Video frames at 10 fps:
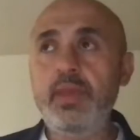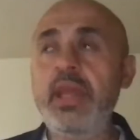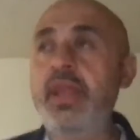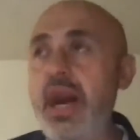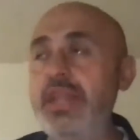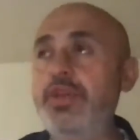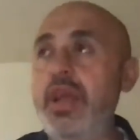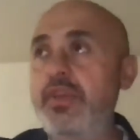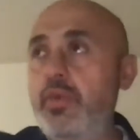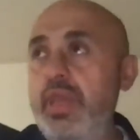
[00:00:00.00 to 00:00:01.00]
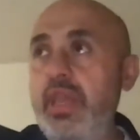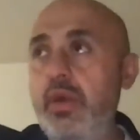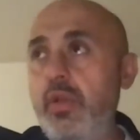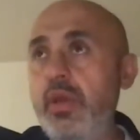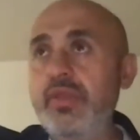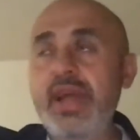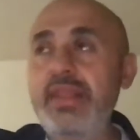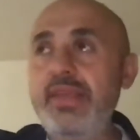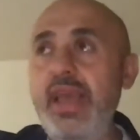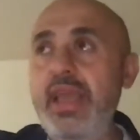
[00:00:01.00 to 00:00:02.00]
in contrast to El. It's
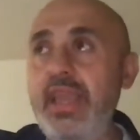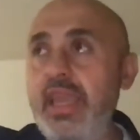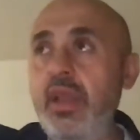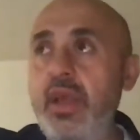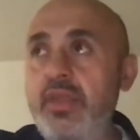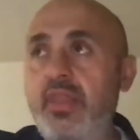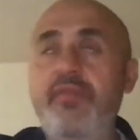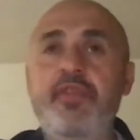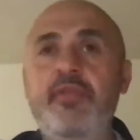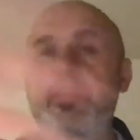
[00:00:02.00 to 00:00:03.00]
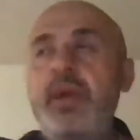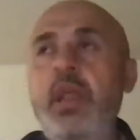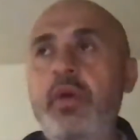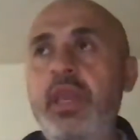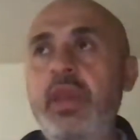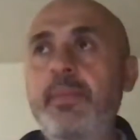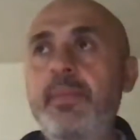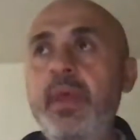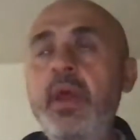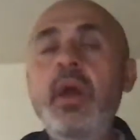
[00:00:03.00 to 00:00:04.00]
not saying El is different from Elohim.